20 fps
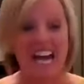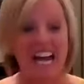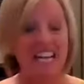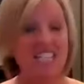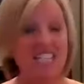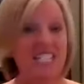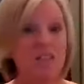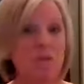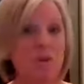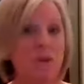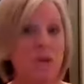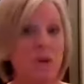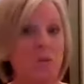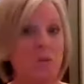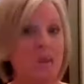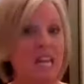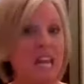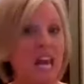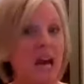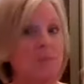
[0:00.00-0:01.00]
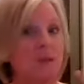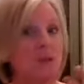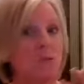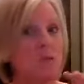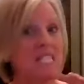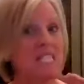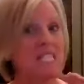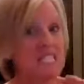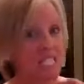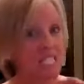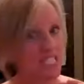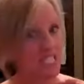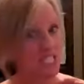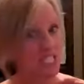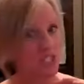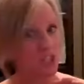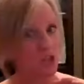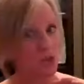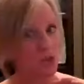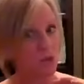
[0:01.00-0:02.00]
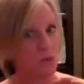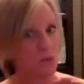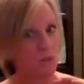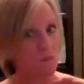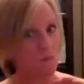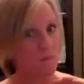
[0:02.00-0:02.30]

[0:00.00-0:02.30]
actually what they're becoming resistant to.